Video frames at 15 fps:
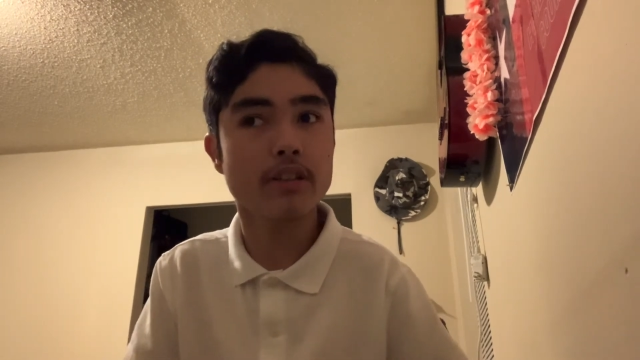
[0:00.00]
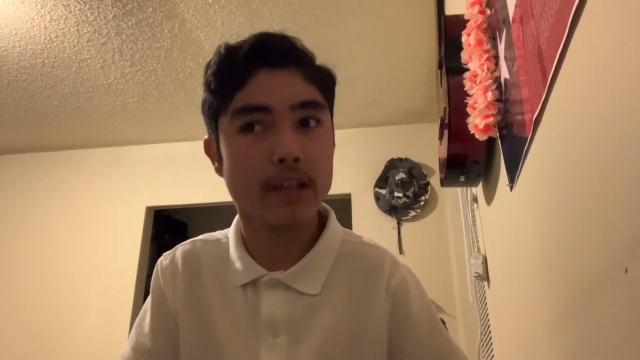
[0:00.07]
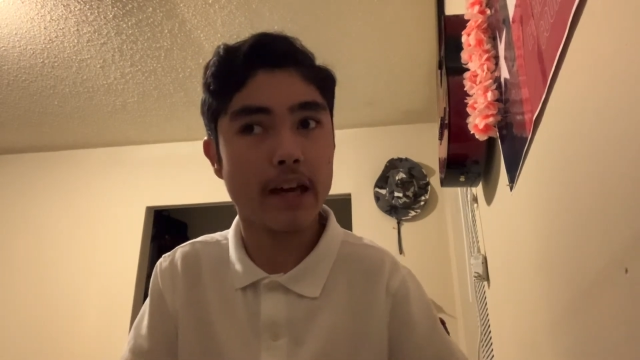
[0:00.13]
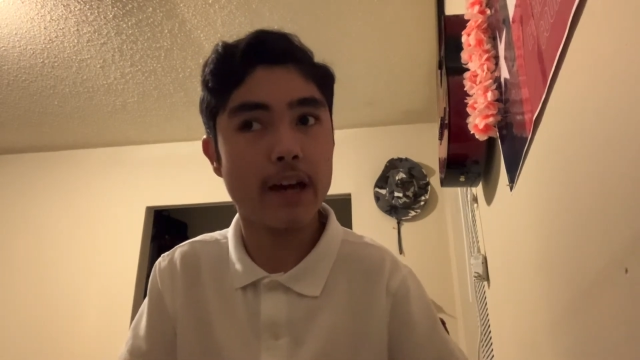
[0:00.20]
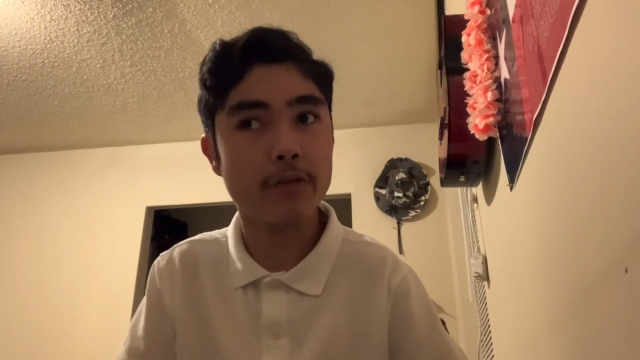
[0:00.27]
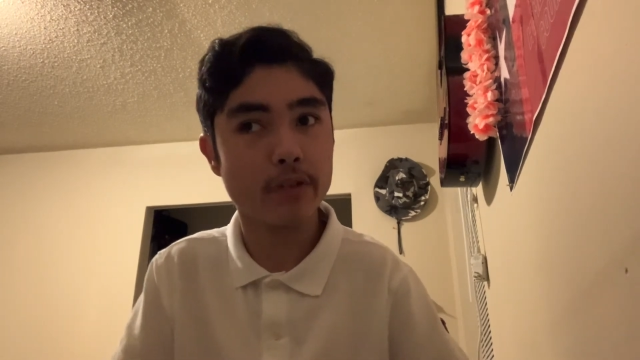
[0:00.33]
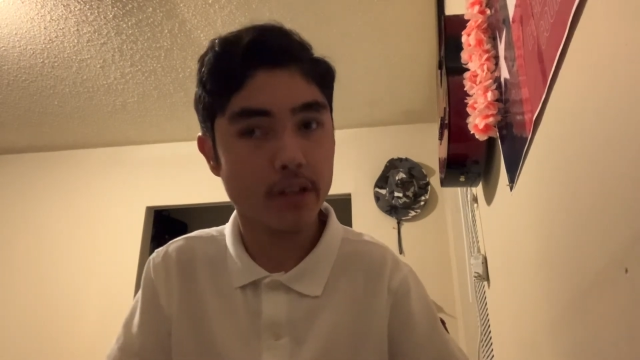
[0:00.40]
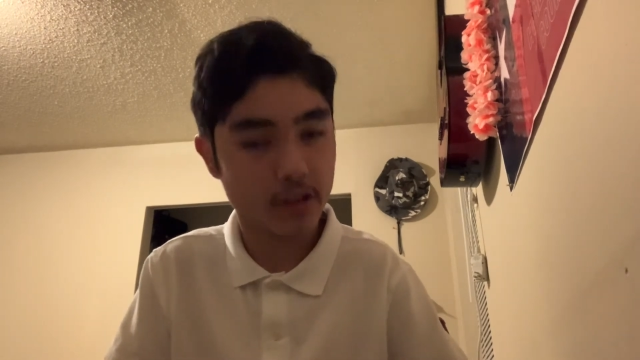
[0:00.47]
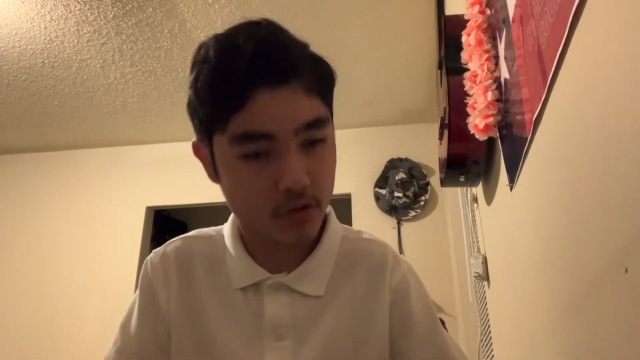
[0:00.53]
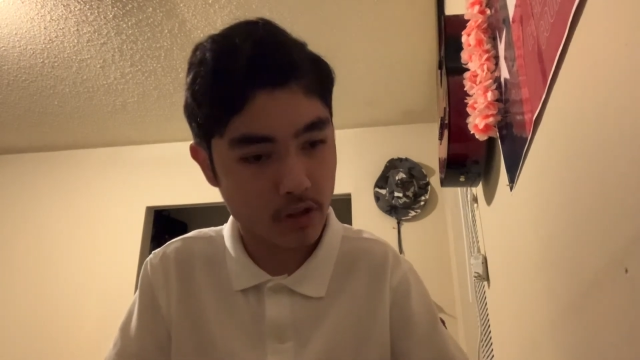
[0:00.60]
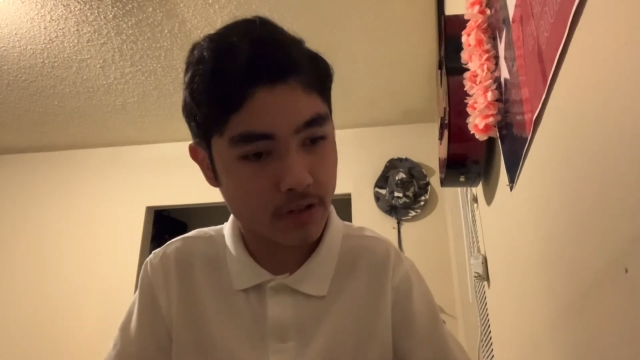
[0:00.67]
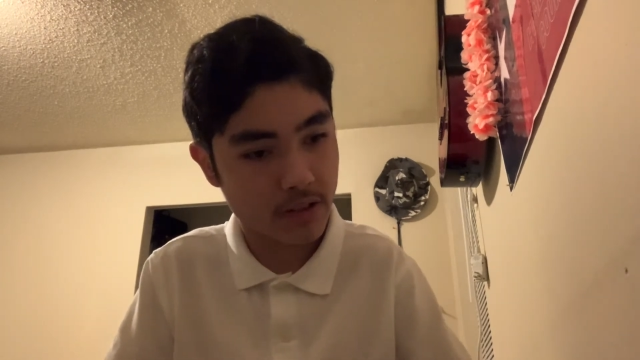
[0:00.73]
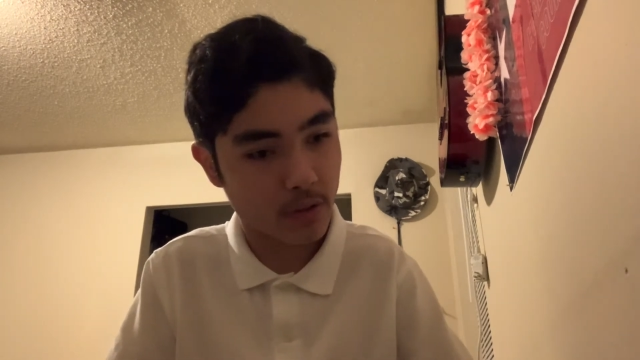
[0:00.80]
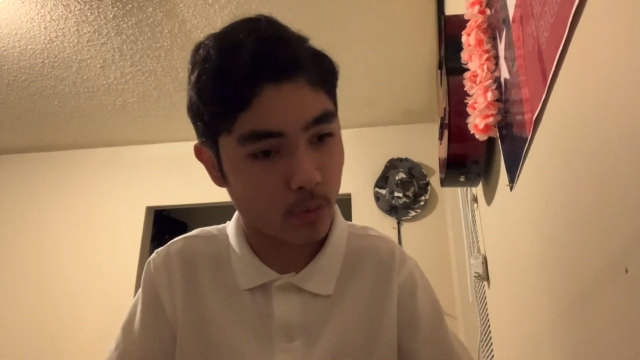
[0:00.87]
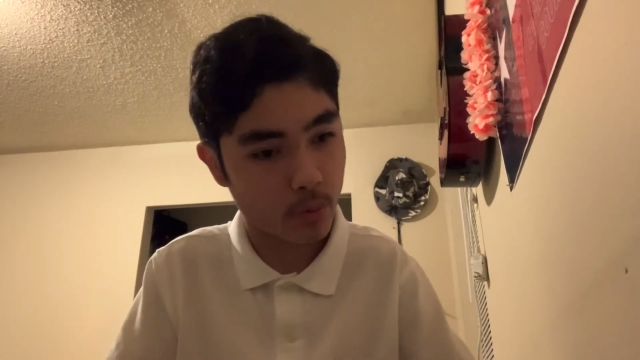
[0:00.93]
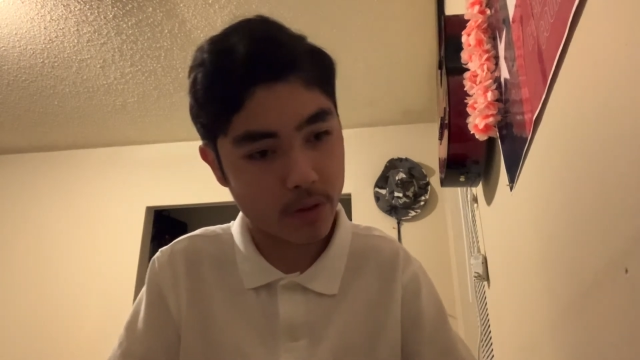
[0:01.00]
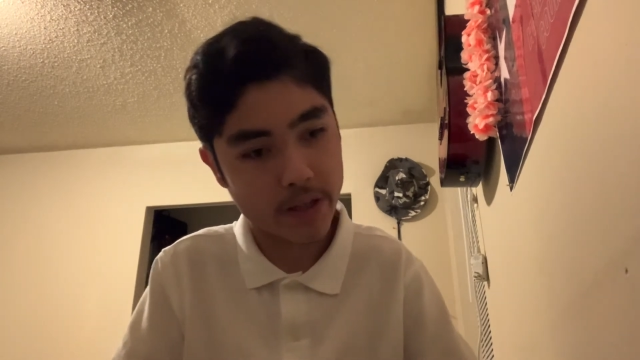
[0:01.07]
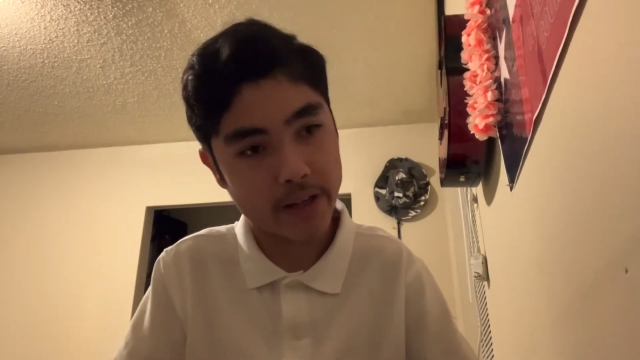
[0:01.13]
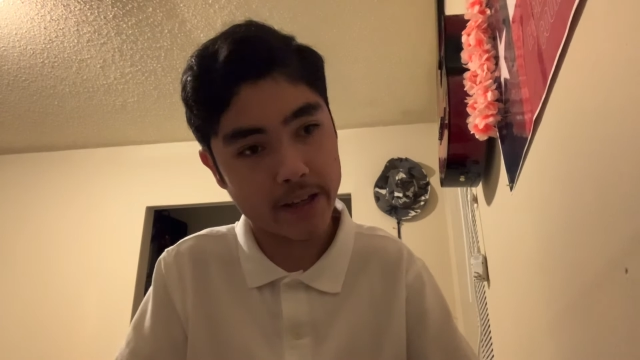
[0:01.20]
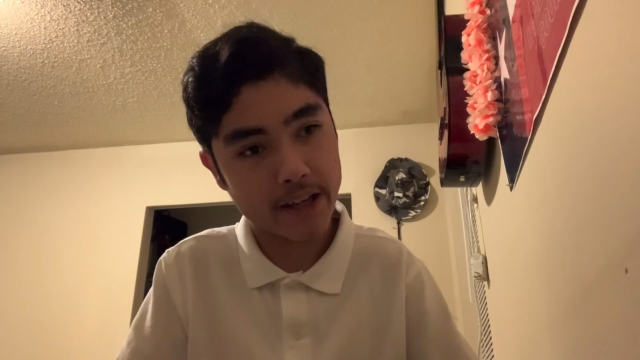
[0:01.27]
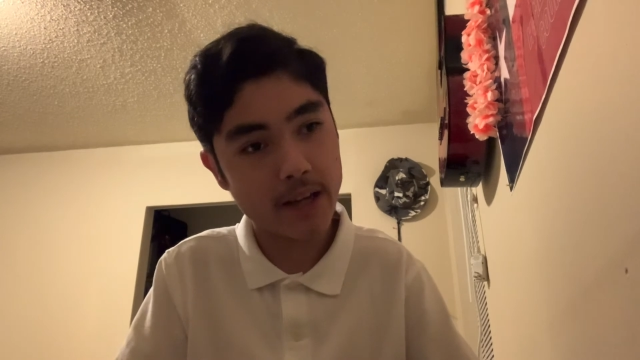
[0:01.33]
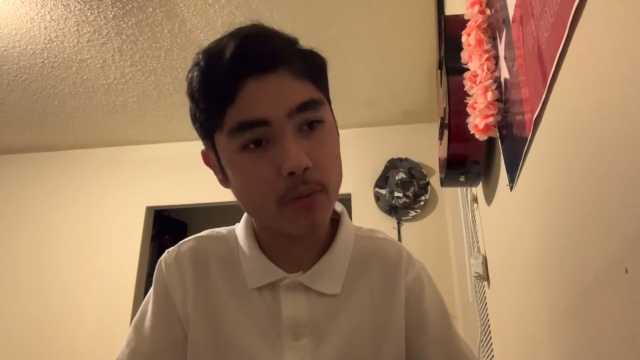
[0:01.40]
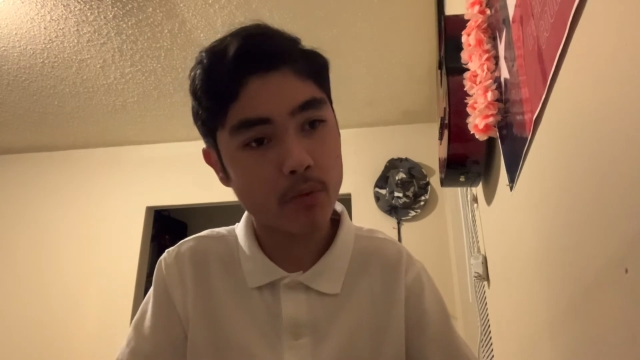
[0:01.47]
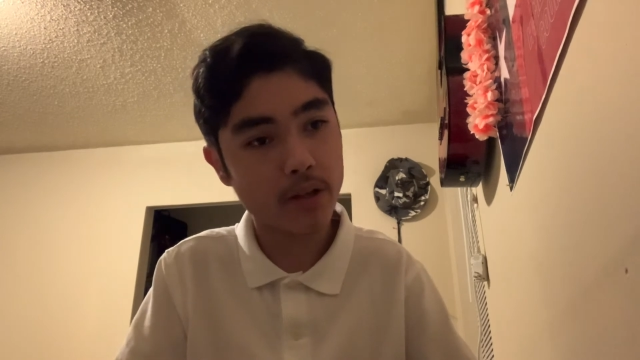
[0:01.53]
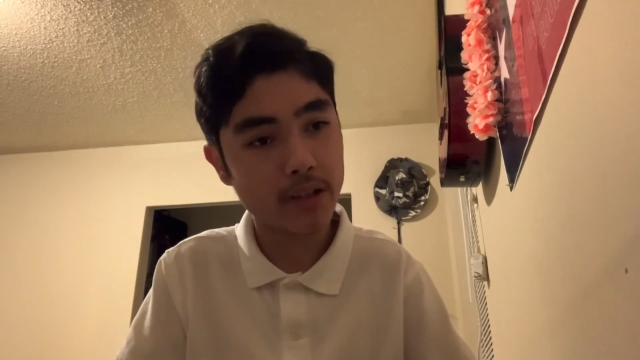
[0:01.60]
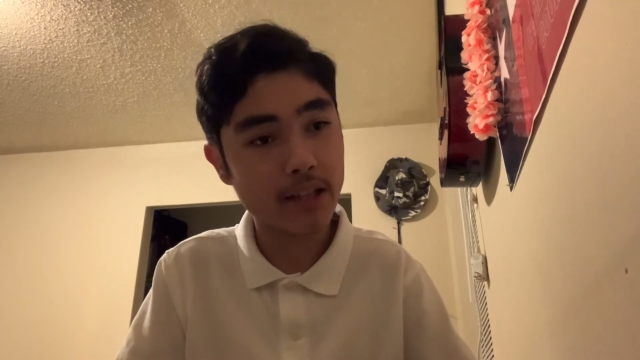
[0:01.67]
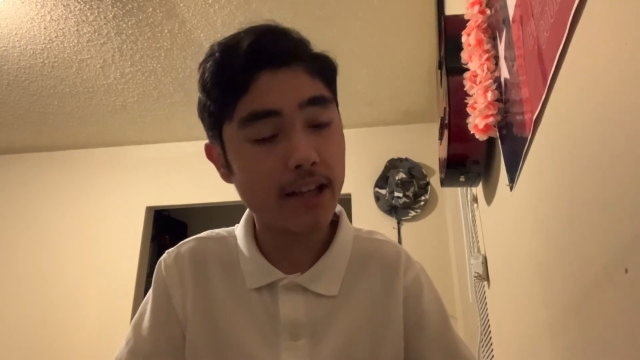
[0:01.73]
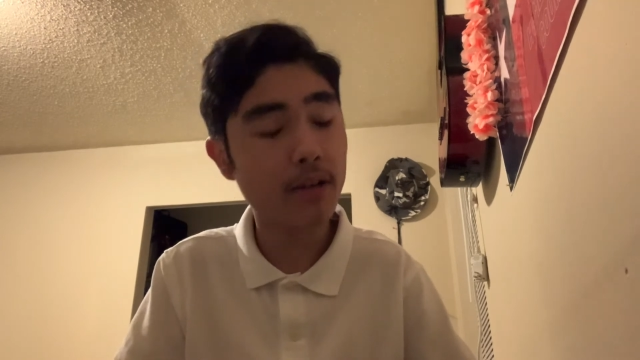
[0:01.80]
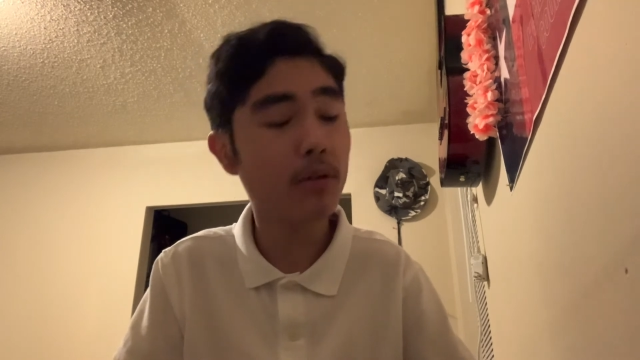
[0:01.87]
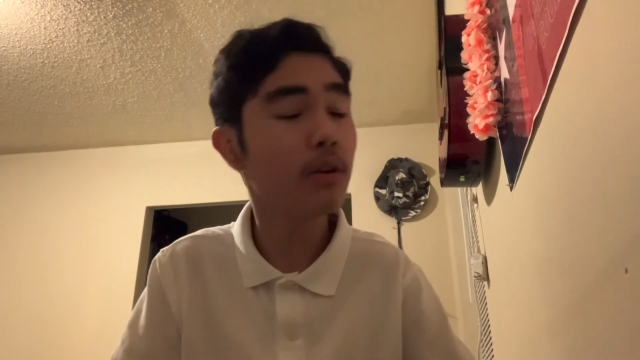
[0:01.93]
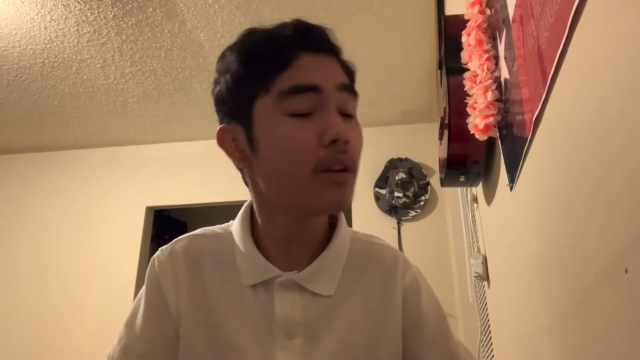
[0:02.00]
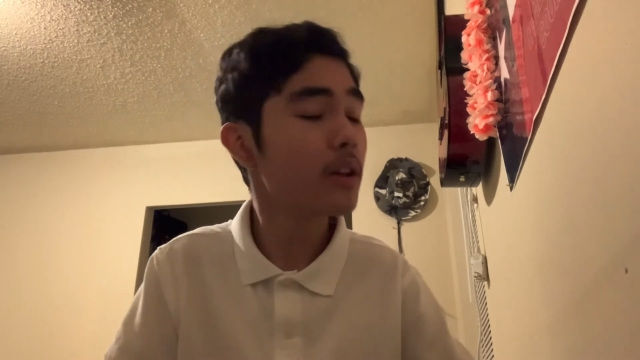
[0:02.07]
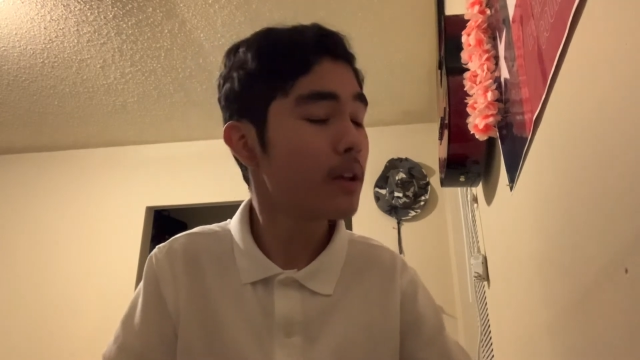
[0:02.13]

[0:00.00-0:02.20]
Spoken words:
have electricity where I am right now.